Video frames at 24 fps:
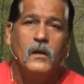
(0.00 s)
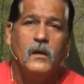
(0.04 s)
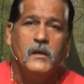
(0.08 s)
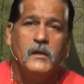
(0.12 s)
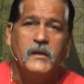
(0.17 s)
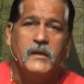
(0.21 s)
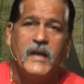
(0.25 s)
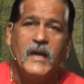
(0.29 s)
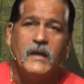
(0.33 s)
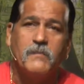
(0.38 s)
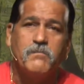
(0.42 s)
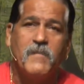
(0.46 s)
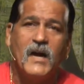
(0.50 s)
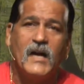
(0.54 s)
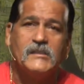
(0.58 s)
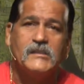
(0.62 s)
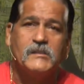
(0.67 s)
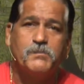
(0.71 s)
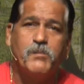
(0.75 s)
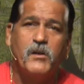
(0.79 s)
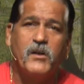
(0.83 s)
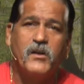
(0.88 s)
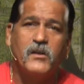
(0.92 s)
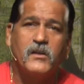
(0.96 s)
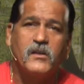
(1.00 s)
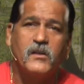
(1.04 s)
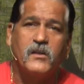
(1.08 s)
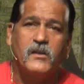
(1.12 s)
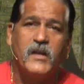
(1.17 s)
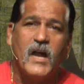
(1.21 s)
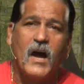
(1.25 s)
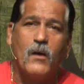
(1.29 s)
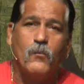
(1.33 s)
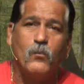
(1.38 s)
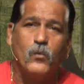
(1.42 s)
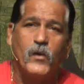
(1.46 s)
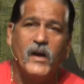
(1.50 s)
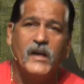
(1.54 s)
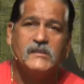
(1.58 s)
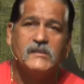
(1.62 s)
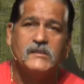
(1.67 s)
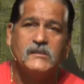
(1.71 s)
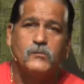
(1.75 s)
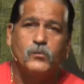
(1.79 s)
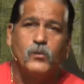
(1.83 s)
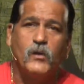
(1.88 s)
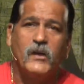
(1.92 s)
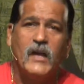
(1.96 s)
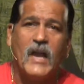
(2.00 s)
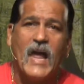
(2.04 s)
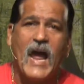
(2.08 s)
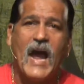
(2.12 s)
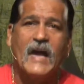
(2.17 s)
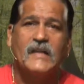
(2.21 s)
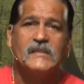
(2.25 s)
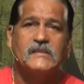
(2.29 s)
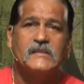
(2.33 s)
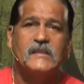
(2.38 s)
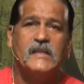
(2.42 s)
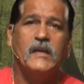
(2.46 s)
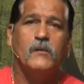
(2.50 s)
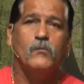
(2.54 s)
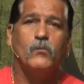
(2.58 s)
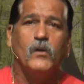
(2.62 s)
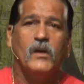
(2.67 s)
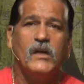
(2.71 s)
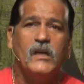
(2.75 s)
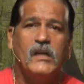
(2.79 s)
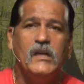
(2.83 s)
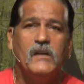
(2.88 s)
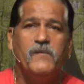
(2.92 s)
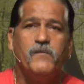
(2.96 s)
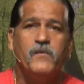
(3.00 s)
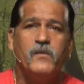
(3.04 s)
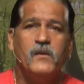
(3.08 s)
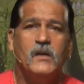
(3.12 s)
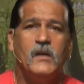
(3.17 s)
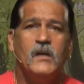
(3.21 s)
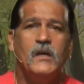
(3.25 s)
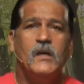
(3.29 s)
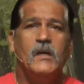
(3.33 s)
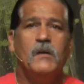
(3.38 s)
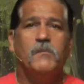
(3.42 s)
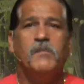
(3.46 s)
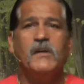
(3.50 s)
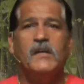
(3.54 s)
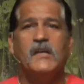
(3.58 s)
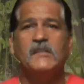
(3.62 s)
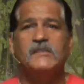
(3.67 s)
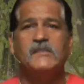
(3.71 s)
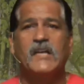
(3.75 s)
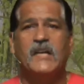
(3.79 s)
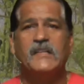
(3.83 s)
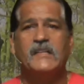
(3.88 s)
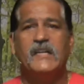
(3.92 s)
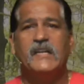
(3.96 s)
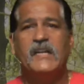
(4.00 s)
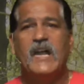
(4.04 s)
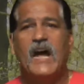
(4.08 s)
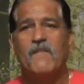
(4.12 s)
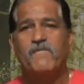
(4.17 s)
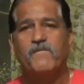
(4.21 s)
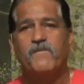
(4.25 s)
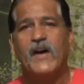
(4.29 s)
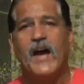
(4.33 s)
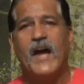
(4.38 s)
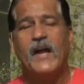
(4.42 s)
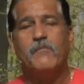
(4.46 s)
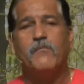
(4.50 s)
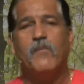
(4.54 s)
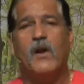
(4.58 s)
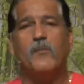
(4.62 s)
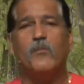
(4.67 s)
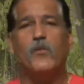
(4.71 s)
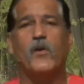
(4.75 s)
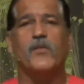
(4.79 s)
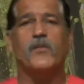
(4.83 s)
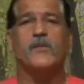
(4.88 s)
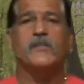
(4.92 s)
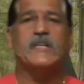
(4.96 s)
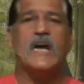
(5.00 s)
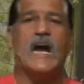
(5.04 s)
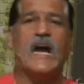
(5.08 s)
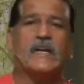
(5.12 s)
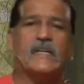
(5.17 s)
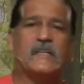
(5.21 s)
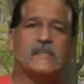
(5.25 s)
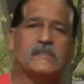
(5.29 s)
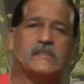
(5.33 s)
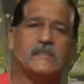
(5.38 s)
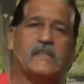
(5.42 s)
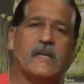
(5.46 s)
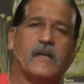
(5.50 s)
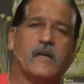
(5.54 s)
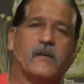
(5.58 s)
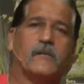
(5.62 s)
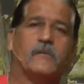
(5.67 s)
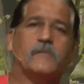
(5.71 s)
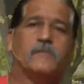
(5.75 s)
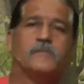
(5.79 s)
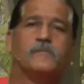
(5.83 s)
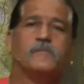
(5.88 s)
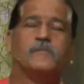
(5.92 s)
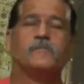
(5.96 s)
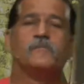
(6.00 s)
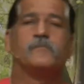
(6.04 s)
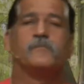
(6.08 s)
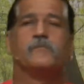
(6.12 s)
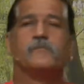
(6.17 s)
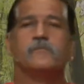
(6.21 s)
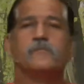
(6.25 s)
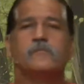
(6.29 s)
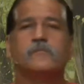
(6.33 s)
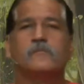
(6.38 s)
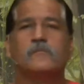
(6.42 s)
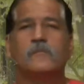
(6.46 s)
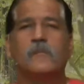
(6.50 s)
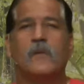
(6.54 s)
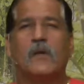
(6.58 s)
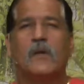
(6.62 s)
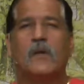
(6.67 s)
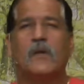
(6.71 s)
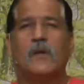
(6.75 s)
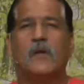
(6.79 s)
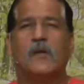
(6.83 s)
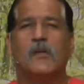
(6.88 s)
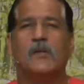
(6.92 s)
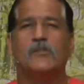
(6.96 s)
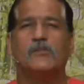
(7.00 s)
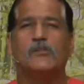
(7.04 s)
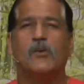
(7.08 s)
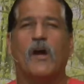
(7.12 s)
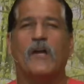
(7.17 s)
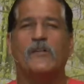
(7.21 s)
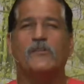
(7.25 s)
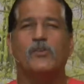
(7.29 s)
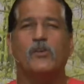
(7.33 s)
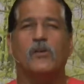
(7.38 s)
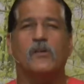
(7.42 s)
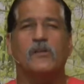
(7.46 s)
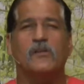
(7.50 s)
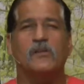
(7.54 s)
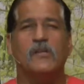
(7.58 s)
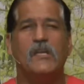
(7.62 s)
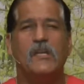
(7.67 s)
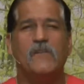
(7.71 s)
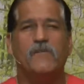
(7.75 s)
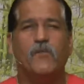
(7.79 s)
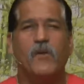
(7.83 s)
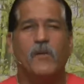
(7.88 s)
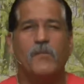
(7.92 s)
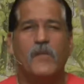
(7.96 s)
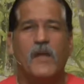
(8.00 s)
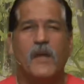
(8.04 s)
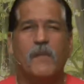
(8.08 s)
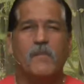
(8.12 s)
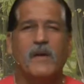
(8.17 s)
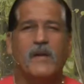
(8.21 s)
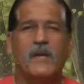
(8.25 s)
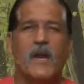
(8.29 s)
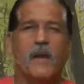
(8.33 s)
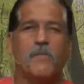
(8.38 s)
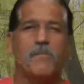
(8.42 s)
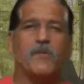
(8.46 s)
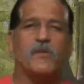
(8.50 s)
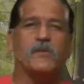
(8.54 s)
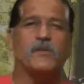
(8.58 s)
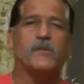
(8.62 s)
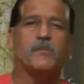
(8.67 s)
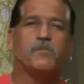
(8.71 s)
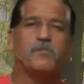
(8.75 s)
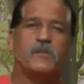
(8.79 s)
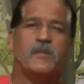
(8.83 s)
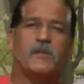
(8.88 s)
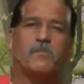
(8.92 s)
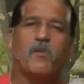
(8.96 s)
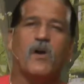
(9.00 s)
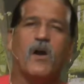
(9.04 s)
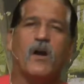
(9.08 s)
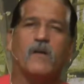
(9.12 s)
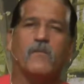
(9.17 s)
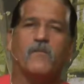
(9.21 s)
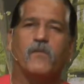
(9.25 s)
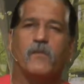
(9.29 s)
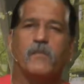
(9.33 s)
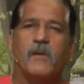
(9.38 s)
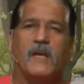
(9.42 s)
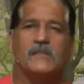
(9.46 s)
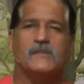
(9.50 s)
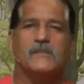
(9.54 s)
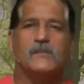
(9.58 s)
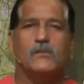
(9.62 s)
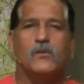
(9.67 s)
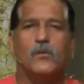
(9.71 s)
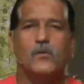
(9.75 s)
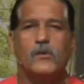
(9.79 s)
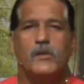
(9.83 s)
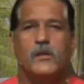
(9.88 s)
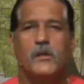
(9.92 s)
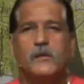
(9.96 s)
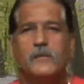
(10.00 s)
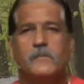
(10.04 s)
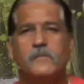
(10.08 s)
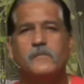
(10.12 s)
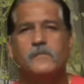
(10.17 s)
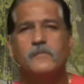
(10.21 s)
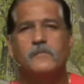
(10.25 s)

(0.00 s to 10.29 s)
Yet my spirit could not rest, relax, get relief, because I did not find my brother Titus there. So I took leave from them and I departed for Macedonia.